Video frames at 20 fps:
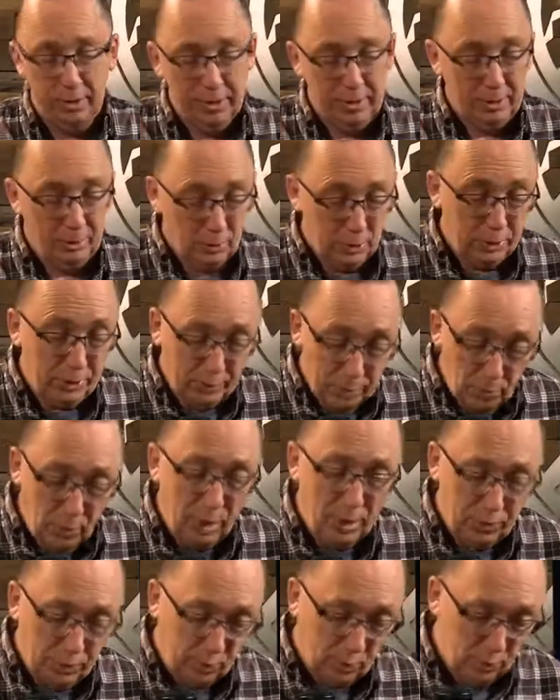Well, there was
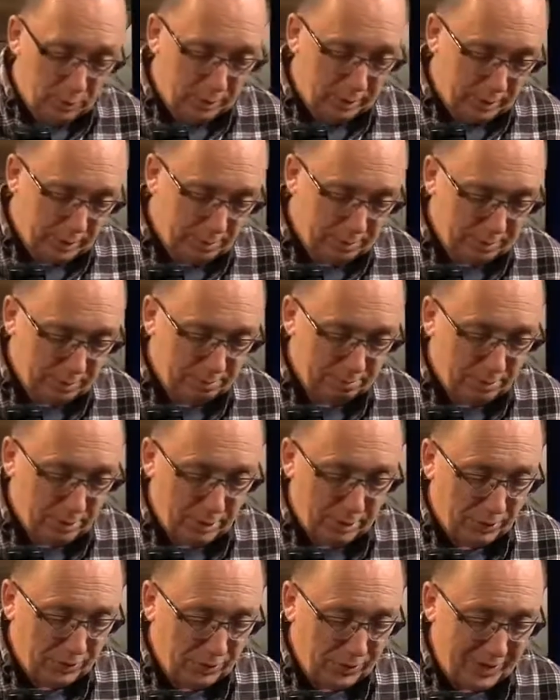one, Paul
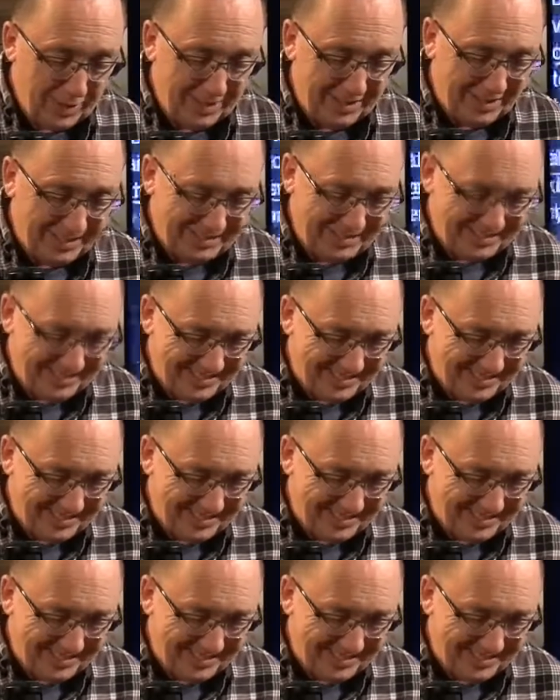says.